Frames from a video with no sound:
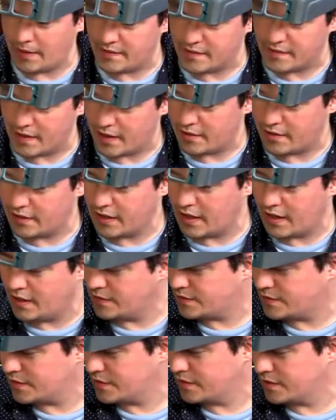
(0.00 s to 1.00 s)
soldering iron
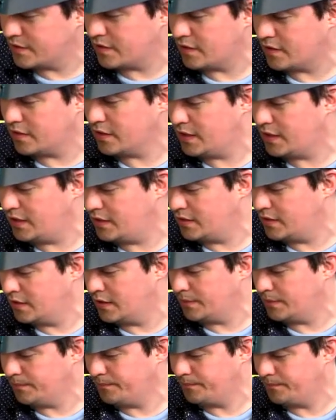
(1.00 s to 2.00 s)
turned on, heating
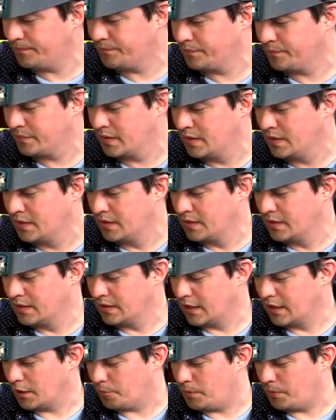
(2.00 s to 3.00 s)
up.
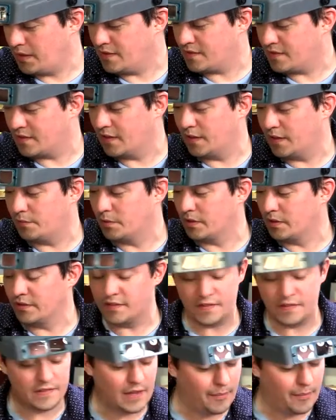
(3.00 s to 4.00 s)
Like Pete said, we're in
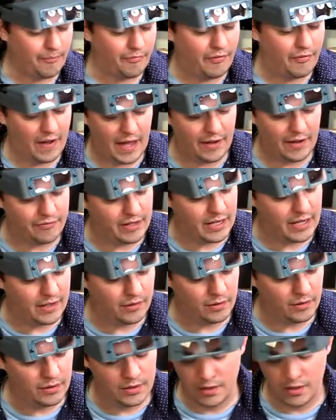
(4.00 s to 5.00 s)
step 5
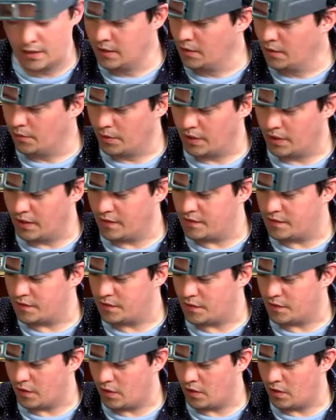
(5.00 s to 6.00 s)
now. We're going to
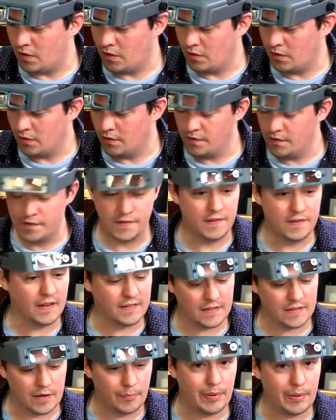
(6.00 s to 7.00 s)
install 6
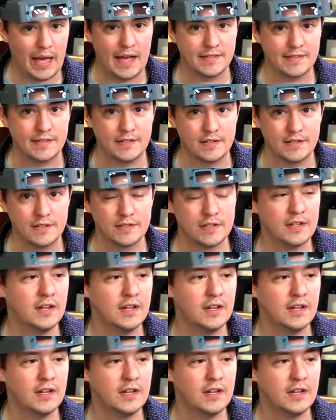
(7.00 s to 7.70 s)
capacitors.